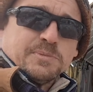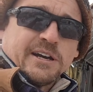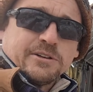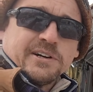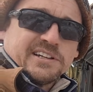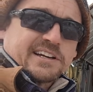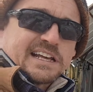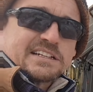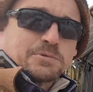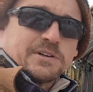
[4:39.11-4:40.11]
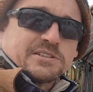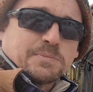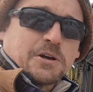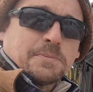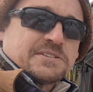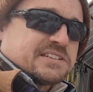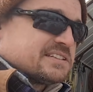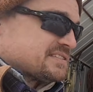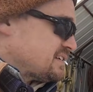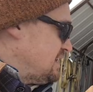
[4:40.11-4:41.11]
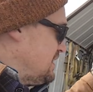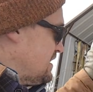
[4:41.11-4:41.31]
by the way, like that's what its purpose is.